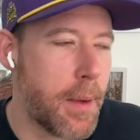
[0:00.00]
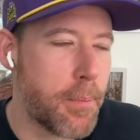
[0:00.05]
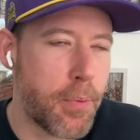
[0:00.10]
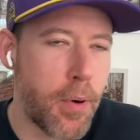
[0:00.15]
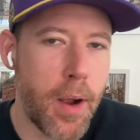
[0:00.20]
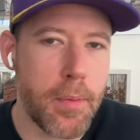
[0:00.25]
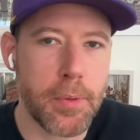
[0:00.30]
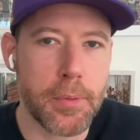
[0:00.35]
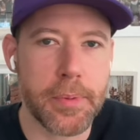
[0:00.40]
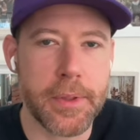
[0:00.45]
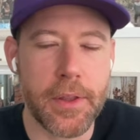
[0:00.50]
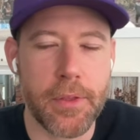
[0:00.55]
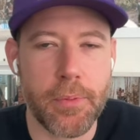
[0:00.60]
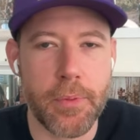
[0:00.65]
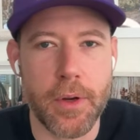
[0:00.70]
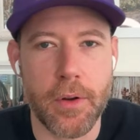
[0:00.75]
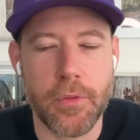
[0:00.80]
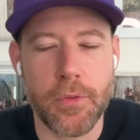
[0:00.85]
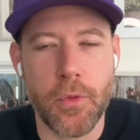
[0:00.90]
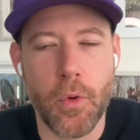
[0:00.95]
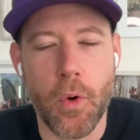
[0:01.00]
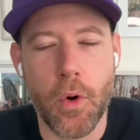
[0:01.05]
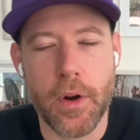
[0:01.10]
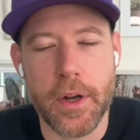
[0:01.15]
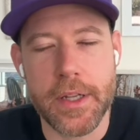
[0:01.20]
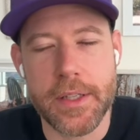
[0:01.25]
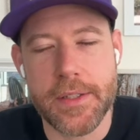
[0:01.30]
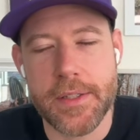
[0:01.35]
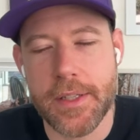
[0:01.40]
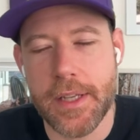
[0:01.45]
probably three or four,
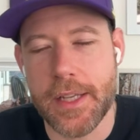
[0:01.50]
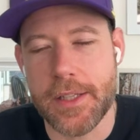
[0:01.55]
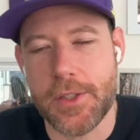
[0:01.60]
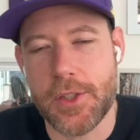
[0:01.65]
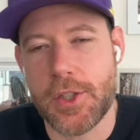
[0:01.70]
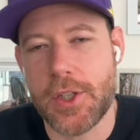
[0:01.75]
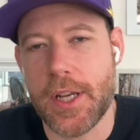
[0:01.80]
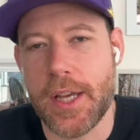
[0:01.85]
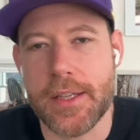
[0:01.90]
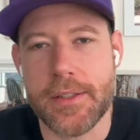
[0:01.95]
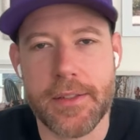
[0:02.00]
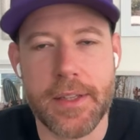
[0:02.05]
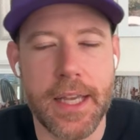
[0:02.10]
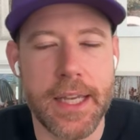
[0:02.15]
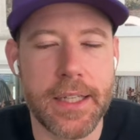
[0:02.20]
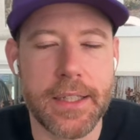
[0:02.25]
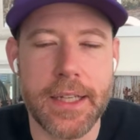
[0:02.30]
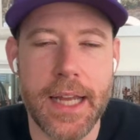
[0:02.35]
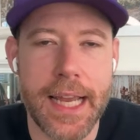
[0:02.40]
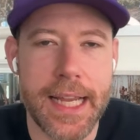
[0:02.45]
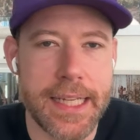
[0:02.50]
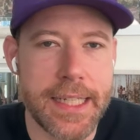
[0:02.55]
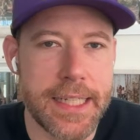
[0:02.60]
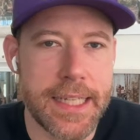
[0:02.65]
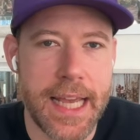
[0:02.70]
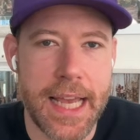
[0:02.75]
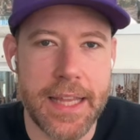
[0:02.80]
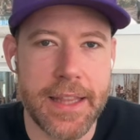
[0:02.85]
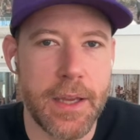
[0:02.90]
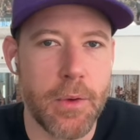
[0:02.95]
it's just like night and
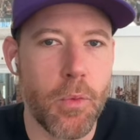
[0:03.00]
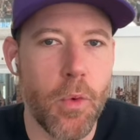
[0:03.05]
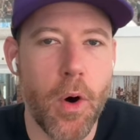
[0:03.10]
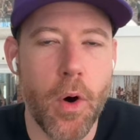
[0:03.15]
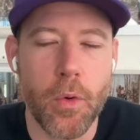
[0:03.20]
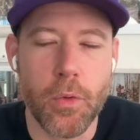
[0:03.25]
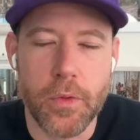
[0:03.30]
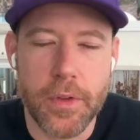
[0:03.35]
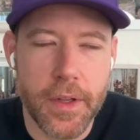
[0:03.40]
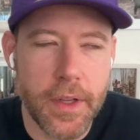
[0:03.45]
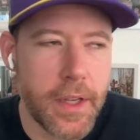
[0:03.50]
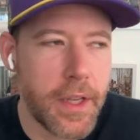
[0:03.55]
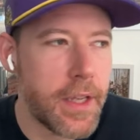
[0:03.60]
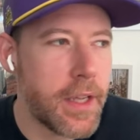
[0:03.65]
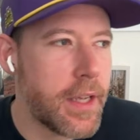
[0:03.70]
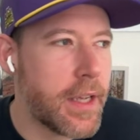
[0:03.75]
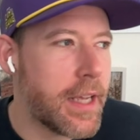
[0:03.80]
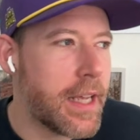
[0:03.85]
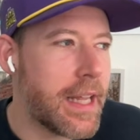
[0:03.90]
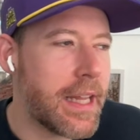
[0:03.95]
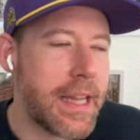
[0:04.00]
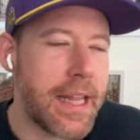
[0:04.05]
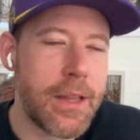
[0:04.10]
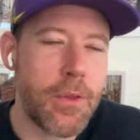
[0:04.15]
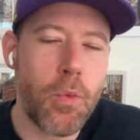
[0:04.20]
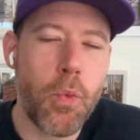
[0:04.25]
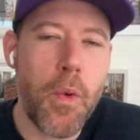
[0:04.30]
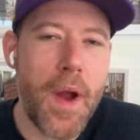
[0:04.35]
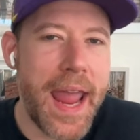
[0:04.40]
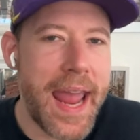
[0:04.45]
day. They won't,
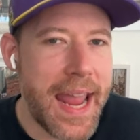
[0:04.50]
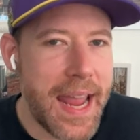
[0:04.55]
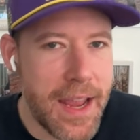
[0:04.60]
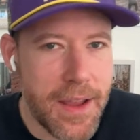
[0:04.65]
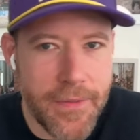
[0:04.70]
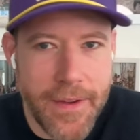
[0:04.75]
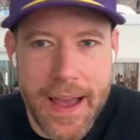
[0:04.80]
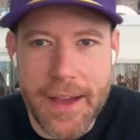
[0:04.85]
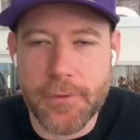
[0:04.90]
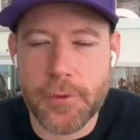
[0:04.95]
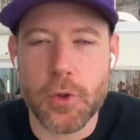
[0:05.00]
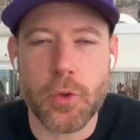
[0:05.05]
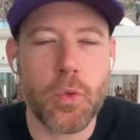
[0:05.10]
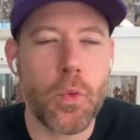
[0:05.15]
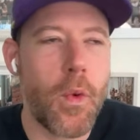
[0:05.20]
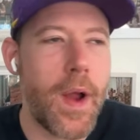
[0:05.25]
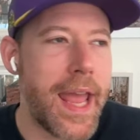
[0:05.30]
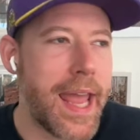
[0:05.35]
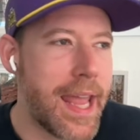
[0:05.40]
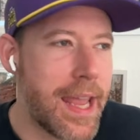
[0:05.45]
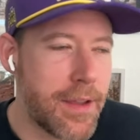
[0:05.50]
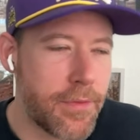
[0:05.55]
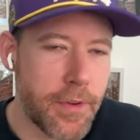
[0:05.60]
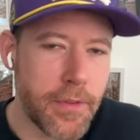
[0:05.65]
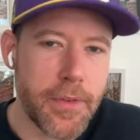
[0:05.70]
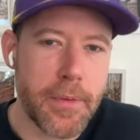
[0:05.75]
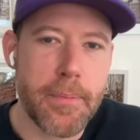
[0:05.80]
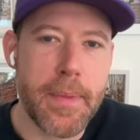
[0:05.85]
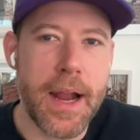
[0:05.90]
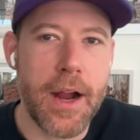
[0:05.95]
wave after wave
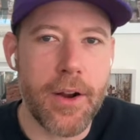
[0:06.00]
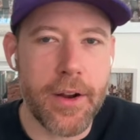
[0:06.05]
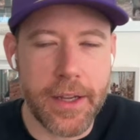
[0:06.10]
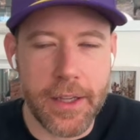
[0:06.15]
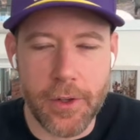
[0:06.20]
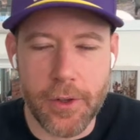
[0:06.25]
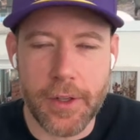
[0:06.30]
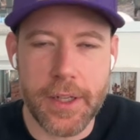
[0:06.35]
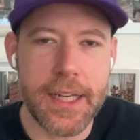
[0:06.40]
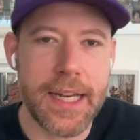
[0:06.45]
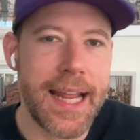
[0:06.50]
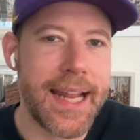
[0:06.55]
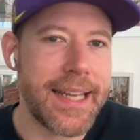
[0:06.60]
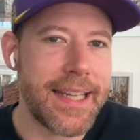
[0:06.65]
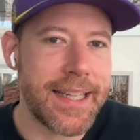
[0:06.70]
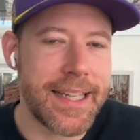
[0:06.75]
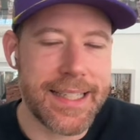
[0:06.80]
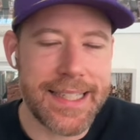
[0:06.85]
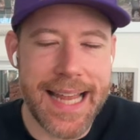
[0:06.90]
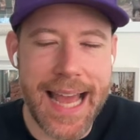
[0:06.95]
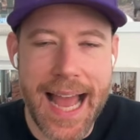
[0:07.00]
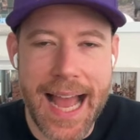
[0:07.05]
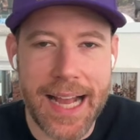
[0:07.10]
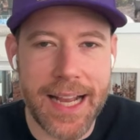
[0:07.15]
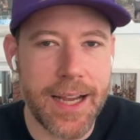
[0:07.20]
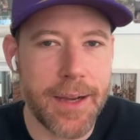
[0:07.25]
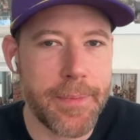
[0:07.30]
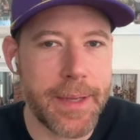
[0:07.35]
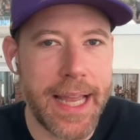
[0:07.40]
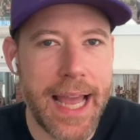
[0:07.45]
of American or Canadian attack
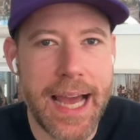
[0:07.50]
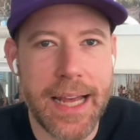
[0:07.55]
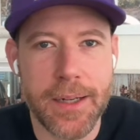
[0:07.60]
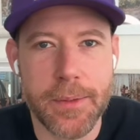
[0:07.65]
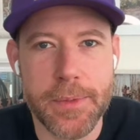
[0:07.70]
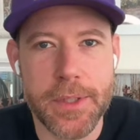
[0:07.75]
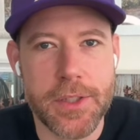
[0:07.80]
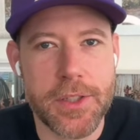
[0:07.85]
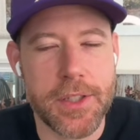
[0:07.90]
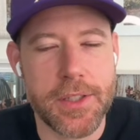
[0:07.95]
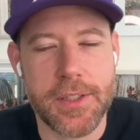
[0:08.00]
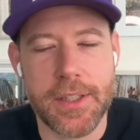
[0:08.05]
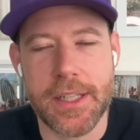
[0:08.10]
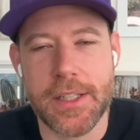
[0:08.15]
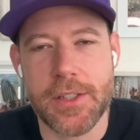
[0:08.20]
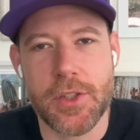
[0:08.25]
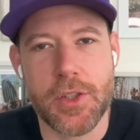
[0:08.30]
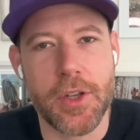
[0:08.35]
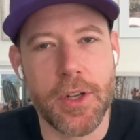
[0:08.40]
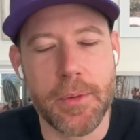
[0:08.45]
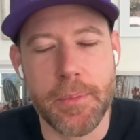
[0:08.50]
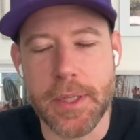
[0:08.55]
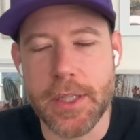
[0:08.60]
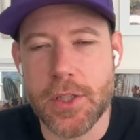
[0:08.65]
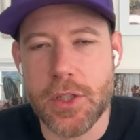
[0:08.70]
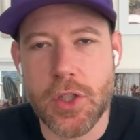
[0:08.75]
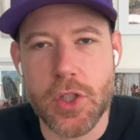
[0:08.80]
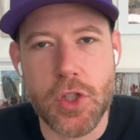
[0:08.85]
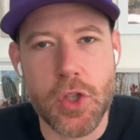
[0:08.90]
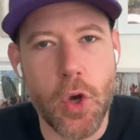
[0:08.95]
coming at them it's going to be
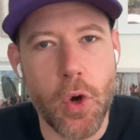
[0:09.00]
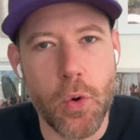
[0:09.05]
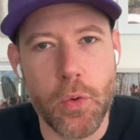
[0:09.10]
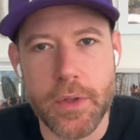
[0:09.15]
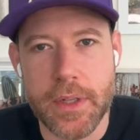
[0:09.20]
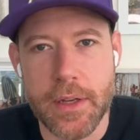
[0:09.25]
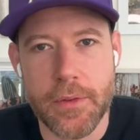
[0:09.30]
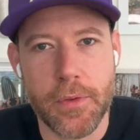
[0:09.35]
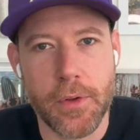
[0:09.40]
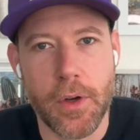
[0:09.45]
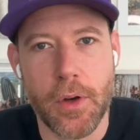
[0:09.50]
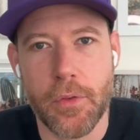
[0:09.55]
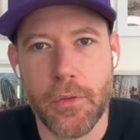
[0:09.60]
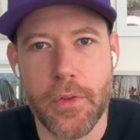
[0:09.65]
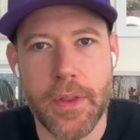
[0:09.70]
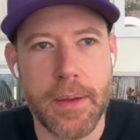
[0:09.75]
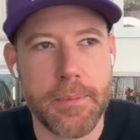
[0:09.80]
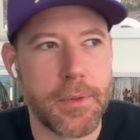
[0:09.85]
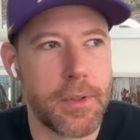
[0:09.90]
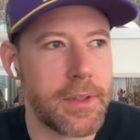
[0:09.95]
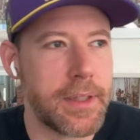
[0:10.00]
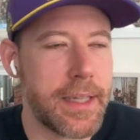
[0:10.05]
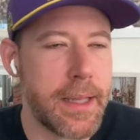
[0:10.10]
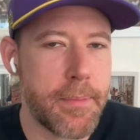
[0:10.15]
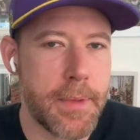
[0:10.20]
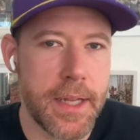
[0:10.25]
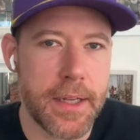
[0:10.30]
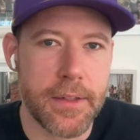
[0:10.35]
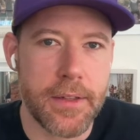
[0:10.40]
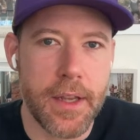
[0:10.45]
so difficult for them to
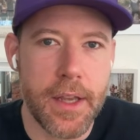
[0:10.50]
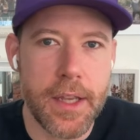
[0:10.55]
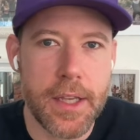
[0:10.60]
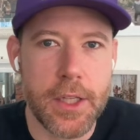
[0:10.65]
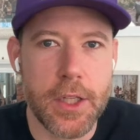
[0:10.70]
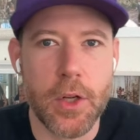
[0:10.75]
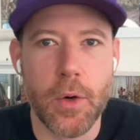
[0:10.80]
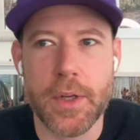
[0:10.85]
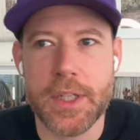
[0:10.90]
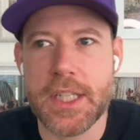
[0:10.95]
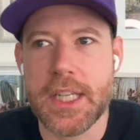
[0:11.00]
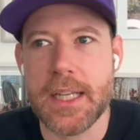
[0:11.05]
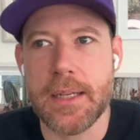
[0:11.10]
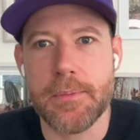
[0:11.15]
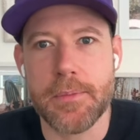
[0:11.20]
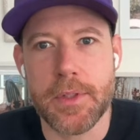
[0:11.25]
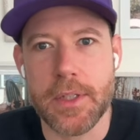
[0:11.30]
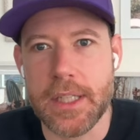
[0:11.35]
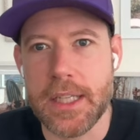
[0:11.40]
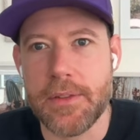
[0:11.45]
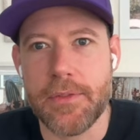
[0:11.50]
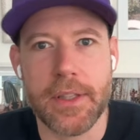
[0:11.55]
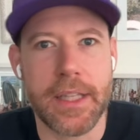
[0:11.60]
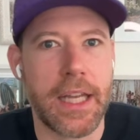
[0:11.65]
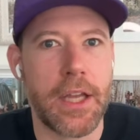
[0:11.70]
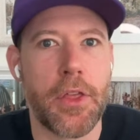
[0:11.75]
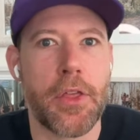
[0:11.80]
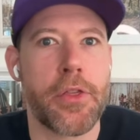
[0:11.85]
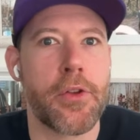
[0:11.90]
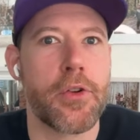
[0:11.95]
limit, a team to even
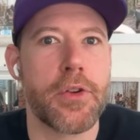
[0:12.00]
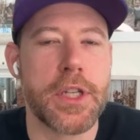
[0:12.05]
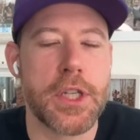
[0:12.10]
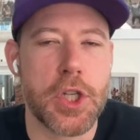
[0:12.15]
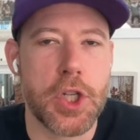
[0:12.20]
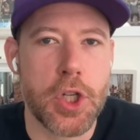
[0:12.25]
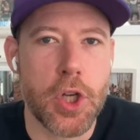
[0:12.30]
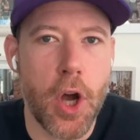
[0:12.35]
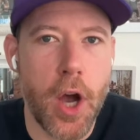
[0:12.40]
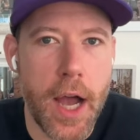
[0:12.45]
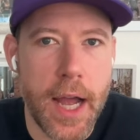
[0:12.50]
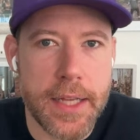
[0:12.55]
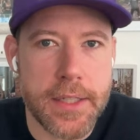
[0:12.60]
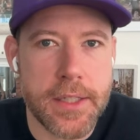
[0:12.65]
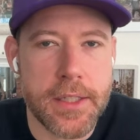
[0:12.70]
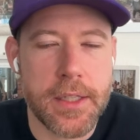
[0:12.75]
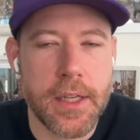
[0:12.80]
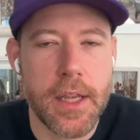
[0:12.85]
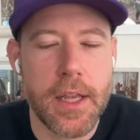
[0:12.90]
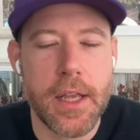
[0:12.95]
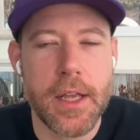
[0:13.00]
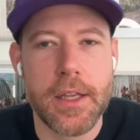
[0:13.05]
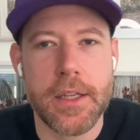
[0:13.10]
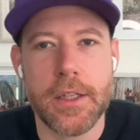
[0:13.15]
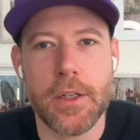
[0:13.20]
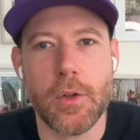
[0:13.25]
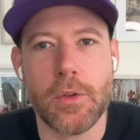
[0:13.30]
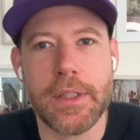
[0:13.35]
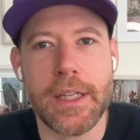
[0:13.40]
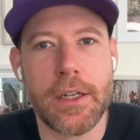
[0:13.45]
like 30 shots,
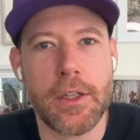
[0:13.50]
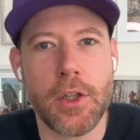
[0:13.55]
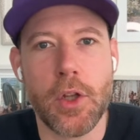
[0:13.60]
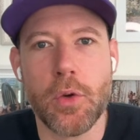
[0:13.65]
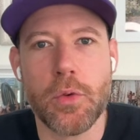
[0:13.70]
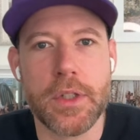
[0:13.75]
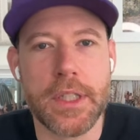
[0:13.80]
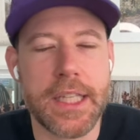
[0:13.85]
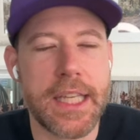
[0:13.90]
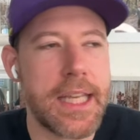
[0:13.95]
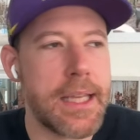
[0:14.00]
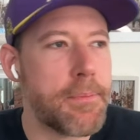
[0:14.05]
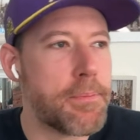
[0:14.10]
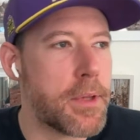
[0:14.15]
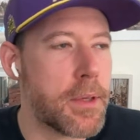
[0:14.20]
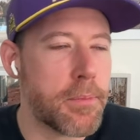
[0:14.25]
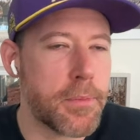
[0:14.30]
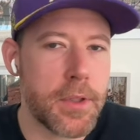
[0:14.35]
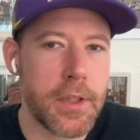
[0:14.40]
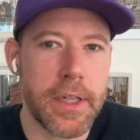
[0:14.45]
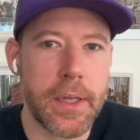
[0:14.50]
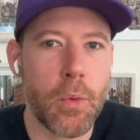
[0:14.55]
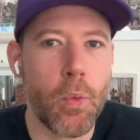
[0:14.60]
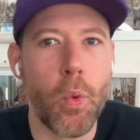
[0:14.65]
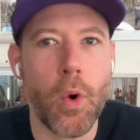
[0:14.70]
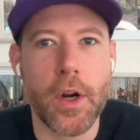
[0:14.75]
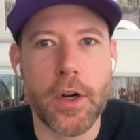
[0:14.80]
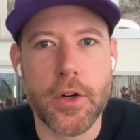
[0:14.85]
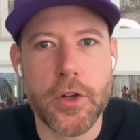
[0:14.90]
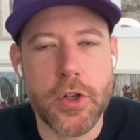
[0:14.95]
let alone to keep them to like
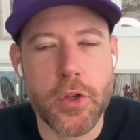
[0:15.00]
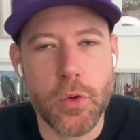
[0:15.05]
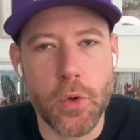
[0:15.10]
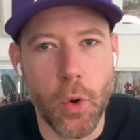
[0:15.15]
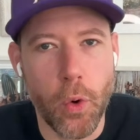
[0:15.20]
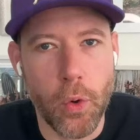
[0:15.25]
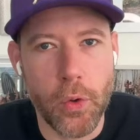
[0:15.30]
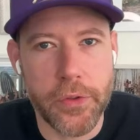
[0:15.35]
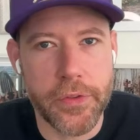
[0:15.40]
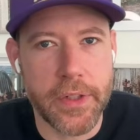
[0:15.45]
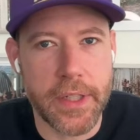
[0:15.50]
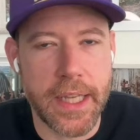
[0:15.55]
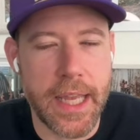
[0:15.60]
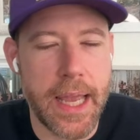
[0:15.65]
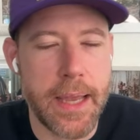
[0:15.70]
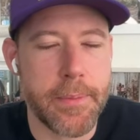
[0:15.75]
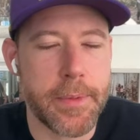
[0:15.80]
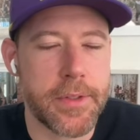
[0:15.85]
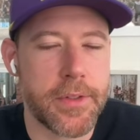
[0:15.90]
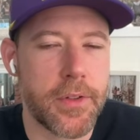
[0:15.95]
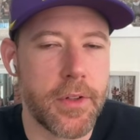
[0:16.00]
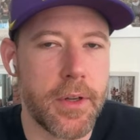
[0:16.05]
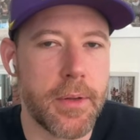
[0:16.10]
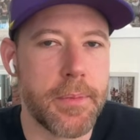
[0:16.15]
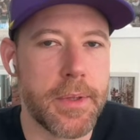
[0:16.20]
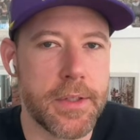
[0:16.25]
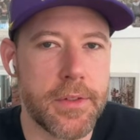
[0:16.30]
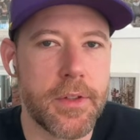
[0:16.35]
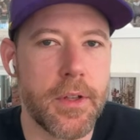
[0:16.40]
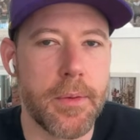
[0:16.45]
1 or 2 goals in a game. It's going
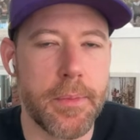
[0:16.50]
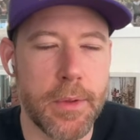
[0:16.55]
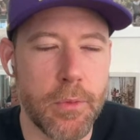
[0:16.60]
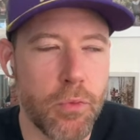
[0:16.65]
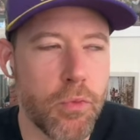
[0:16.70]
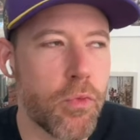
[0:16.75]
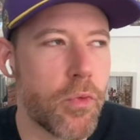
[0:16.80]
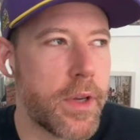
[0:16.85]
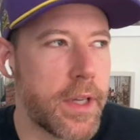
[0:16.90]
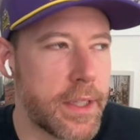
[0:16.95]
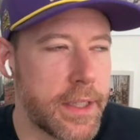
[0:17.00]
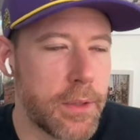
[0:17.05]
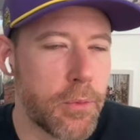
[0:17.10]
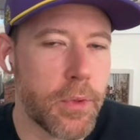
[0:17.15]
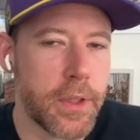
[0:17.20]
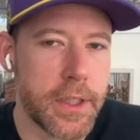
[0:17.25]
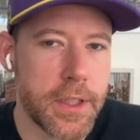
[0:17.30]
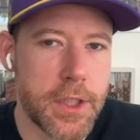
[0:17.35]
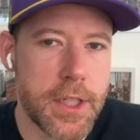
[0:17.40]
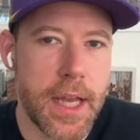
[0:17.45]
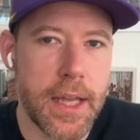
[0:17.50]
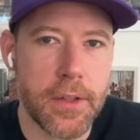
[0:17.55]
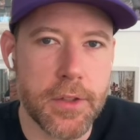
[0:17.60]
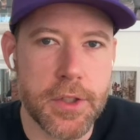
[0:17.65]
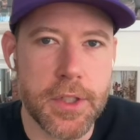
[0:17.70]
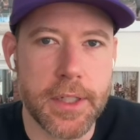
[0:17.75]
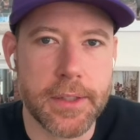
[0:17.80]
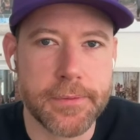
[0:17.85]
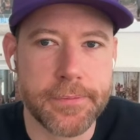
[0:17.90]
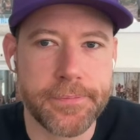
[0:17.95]
to be really, really
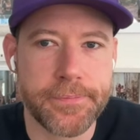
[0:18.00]
challenging.